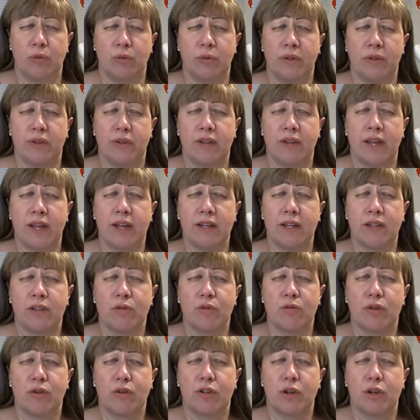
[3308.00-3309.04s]
We
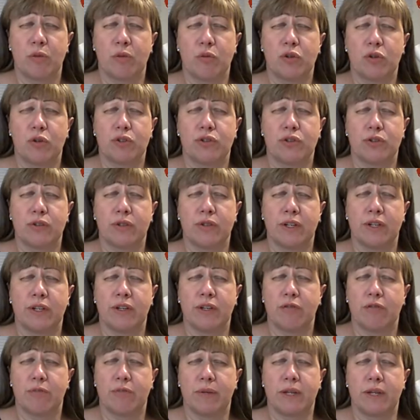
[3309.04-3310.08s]
thank you for the
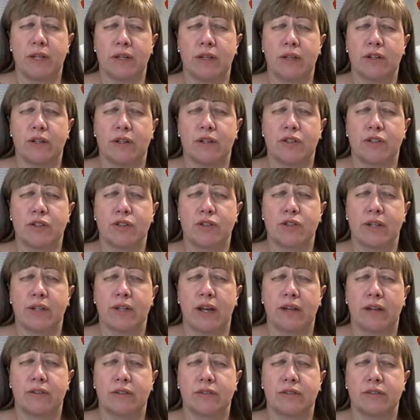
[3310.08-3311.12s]
opportunity of being here
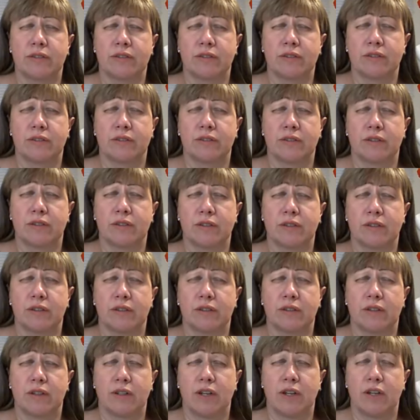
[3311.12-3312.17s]
together
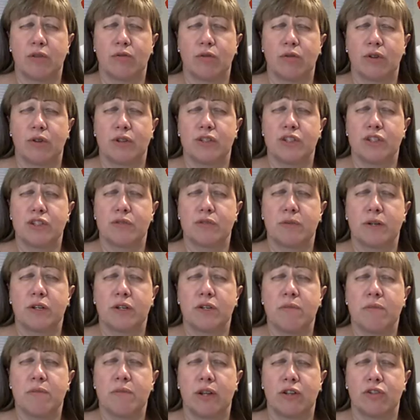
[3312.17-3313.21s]
and for the
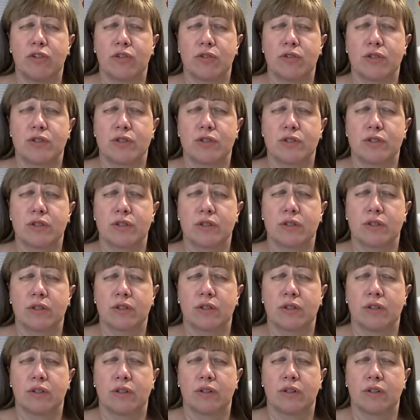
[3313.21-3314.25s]
spirit mentors,
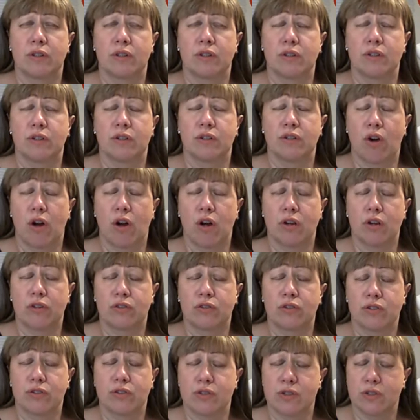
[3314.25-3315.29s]

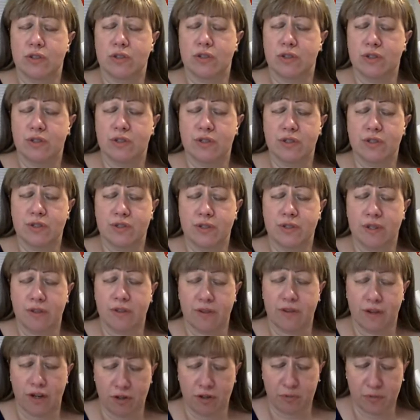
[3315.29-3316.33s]
doctors, nurses,
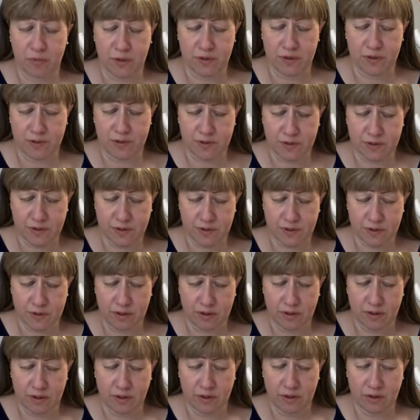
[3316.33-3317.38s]
and therapists
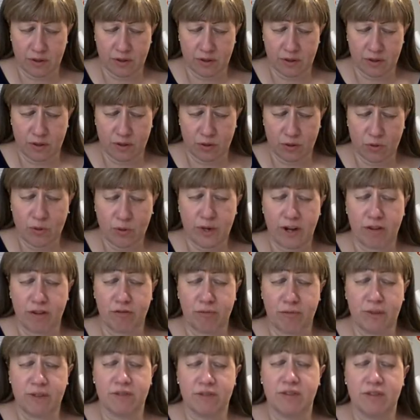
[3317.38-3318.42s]
who
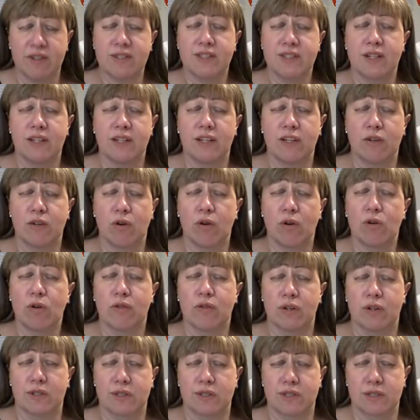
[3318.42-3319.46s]
have been visiting all
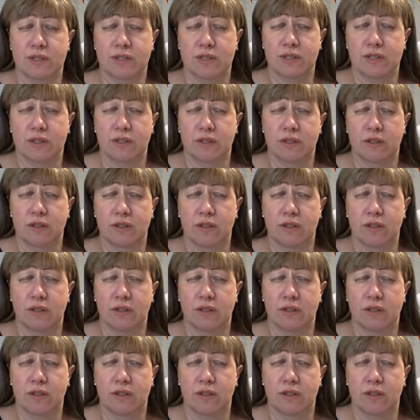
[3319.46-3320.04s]
of us